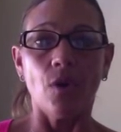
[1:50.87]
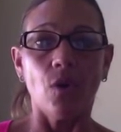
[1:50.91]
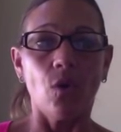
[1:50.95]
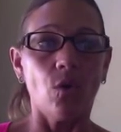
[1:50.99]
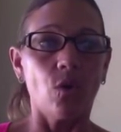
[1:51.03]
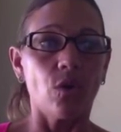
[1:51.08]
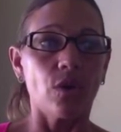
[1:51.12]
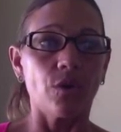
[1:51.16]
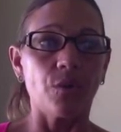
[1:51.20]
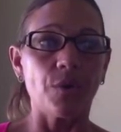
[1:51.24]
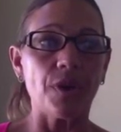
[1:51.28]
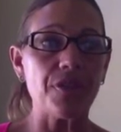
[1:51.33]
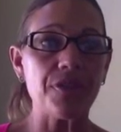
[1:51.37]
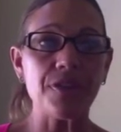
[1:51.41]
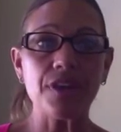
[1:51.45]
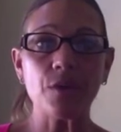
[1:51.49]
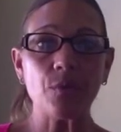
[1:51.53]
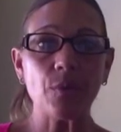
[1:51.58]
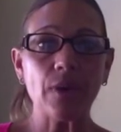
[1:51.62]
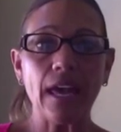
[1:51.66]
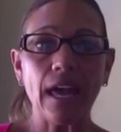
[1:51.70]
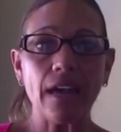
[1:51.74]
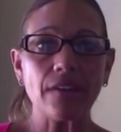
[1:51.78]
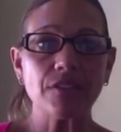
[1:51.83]
Or we think
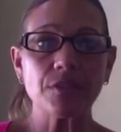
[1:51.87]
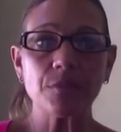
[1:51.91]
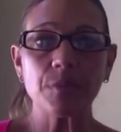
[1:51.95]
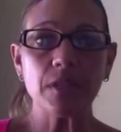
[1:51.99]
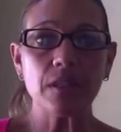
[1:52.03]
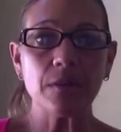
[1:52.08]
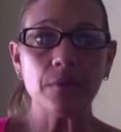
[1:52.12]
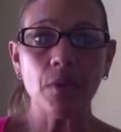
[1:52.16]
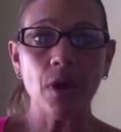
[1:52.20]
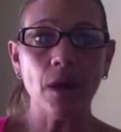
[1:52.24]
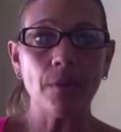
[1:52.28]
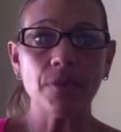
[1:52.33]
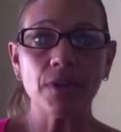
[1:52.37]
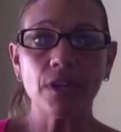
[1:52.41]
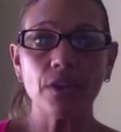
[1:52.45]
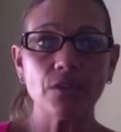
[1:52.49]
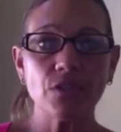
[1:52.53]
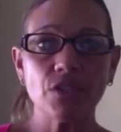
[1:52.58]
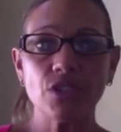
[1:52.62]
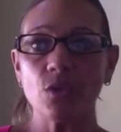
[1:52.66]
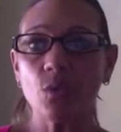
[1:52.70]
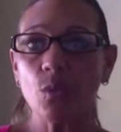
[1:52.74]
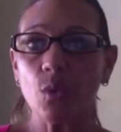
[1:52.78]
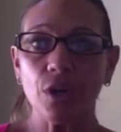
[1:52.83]
we have to be the mom that
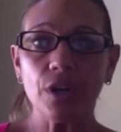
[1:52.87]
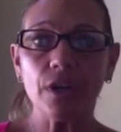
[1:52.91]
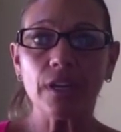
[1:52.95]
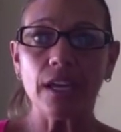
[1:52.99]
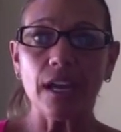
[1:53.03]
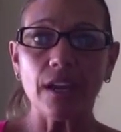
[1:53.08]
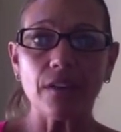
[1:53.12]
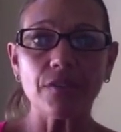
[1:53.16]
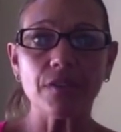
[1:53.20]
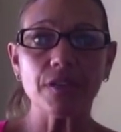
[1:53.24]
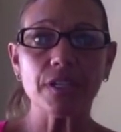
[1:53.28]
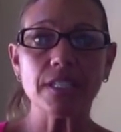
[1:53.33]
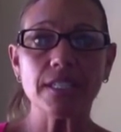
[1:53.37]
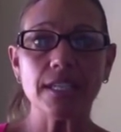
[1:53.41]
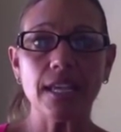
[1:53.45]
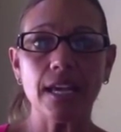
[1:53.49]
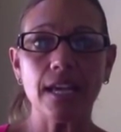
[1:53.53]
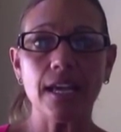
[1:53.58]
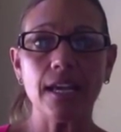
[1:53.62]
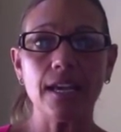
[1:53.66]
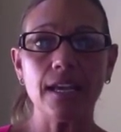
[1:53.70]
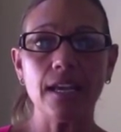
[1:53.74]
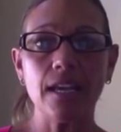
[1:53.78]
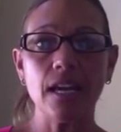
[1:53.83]
goes to work every
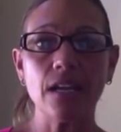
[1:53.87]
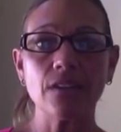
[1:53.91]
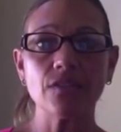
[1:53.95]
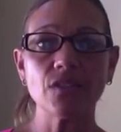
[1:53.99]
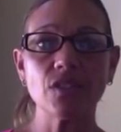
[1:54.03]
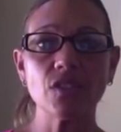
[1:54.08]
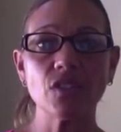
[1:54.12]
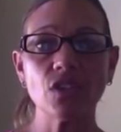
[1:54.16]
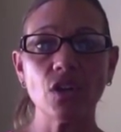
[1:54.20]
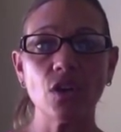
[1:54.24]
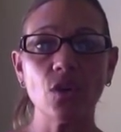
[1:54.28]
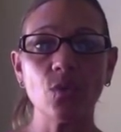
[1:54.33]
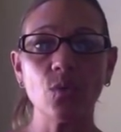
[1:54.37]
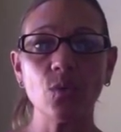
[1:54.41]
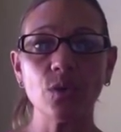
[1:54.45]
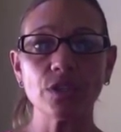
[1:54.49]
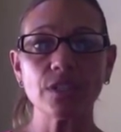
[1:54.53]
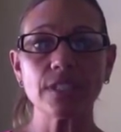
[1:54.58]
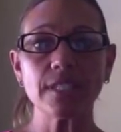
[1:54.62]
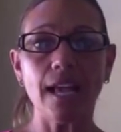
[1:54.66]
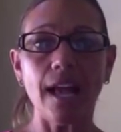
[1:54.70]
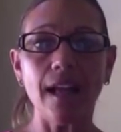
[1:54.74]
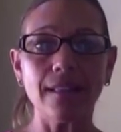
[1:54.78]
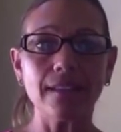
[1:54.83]
day, and so we're
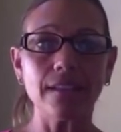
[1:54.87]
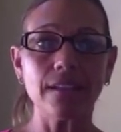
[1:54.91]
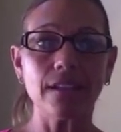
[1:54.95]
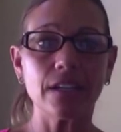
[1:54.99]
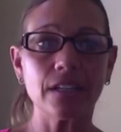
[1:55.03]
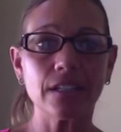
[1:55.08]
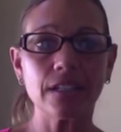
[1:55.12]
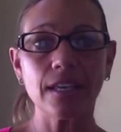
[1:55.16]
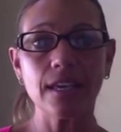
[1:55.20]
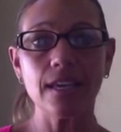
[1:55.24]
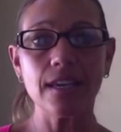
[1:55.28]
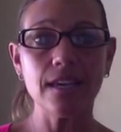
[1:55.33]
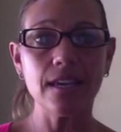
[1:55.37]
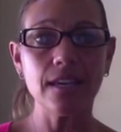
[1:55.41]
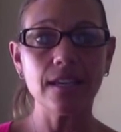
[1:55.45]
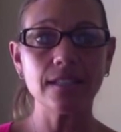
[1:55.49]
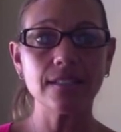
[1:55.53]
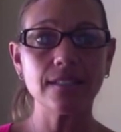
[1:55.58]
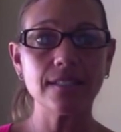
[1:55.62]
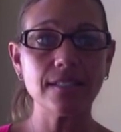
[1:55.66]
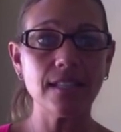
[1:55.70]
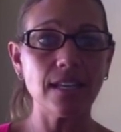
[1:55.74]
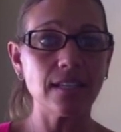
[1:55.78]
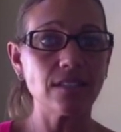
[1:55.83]
telling our
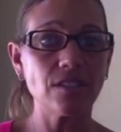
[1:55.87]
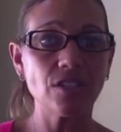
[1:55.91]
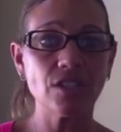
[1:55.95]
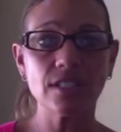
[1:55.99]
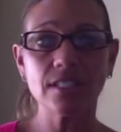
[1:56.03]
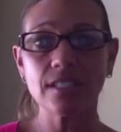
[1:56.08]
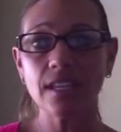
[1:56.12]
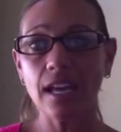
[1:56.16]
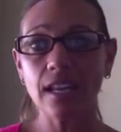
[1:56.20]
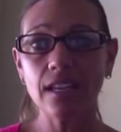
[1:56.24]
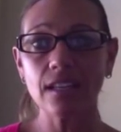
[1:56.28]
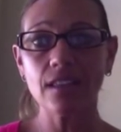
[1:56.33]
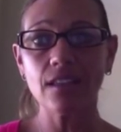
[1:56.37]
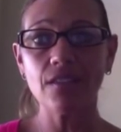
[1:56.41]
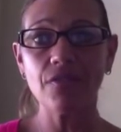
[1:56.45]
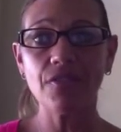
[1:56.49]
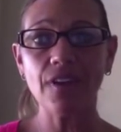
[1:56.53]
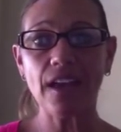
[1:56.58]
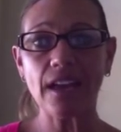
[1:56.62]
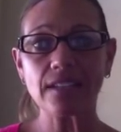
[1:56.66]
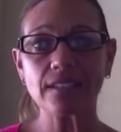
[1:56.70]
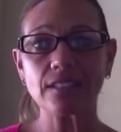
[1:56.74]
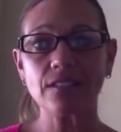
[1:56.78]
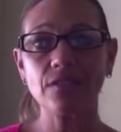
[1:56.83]
kids that's just kind of the
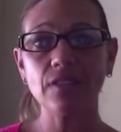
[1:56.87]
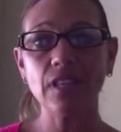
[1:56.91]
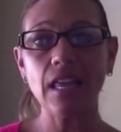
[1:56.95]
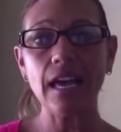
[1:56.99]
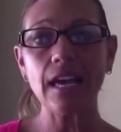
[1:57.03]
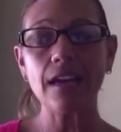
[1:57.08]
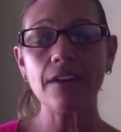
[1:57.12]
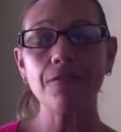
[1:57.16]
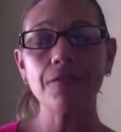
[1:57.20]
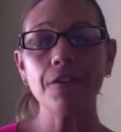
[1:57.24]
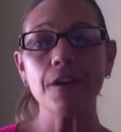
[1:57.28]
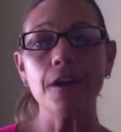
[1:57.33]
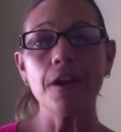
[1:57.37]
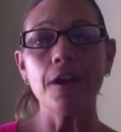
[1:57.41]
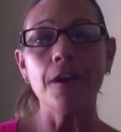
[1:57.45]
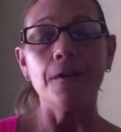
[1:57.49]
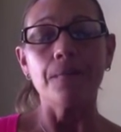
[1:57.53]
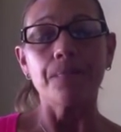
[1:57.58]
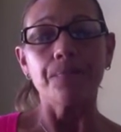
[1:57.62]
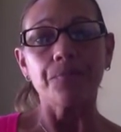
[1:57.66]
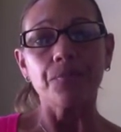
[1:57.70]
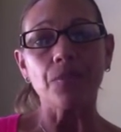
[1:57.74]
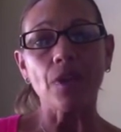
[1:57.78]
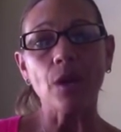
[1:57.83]
fact of life.
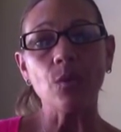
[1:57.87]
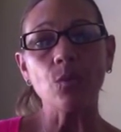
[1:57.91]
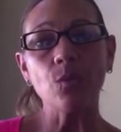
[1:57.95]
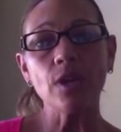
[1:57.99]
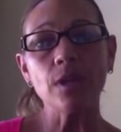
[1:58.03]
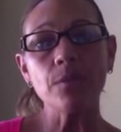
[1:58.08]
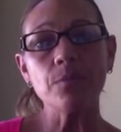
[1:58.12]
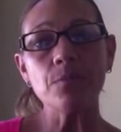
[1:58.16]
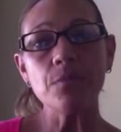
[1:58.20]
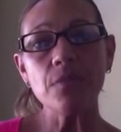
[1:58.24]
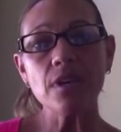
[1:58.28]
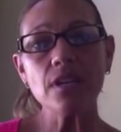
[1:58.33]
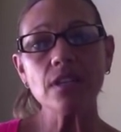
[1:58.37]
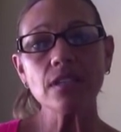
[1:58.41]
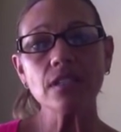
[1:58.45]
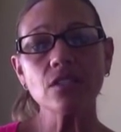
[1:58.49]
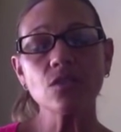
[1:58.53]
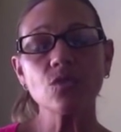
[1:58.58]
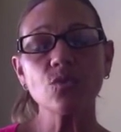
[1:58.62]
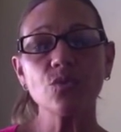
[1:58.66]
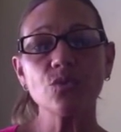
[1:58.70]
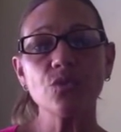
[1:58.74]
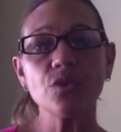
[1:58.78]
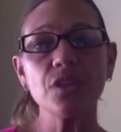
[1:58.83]
And we
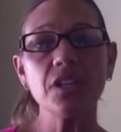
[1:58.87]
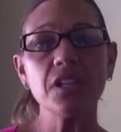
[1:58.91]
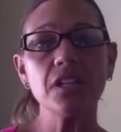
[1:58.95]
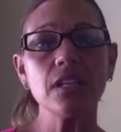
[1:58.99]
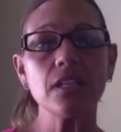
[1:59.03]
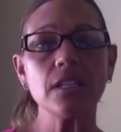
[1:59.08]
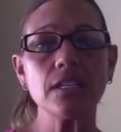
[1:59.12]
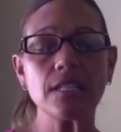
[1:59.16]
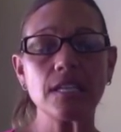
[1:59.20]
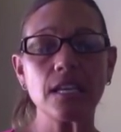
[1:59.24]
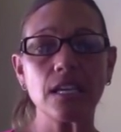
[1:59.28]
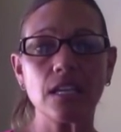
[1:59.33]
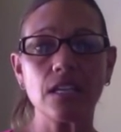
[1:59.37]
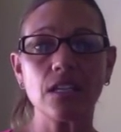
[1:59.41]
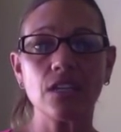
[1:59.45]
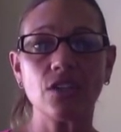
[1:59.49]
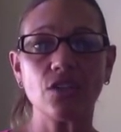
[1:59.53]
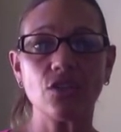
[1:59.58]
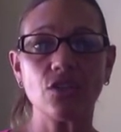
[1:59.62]
miss really taking